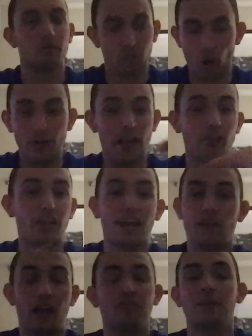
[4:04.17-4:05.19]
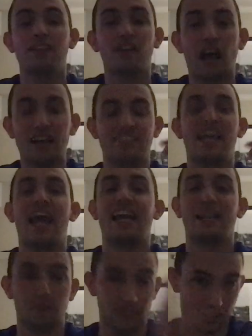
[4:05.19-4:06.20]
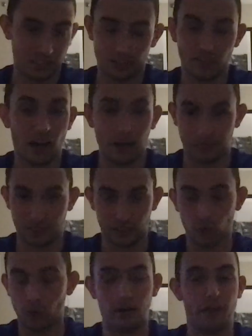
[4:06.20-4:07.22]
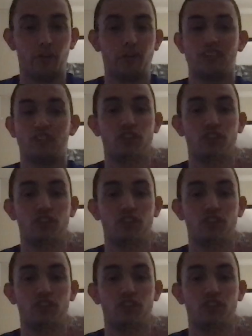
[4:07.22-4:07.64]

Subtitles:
Go down. I've spent the last day in the lobby or whatever it is.